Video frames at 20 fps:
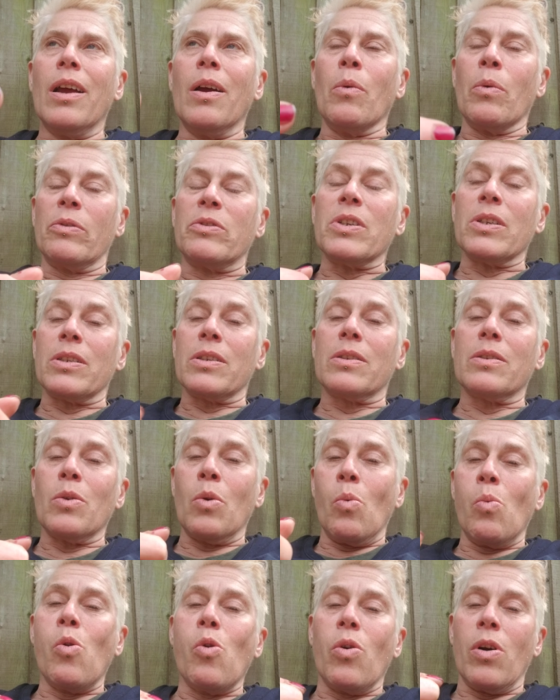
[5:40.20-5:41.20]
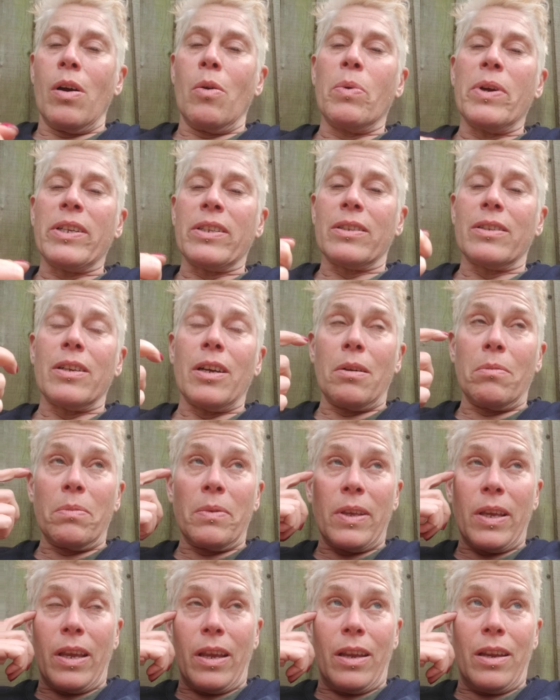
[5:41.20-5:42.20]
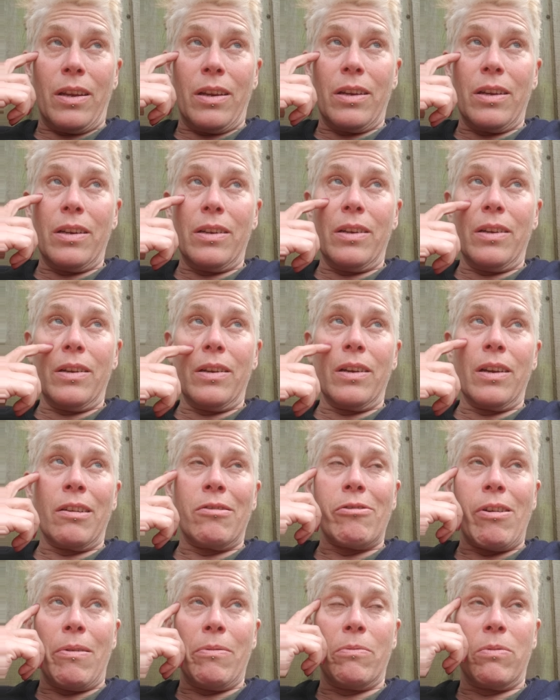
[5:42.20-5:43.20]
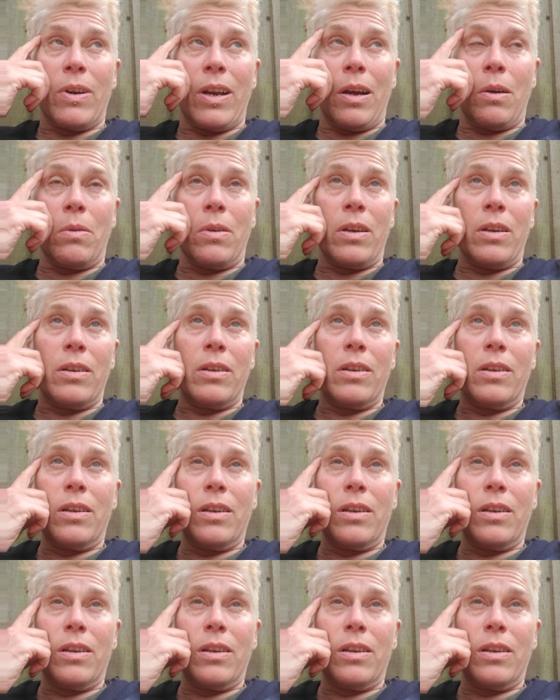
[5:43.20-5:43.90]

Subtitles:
with just water, whisked up the gram flour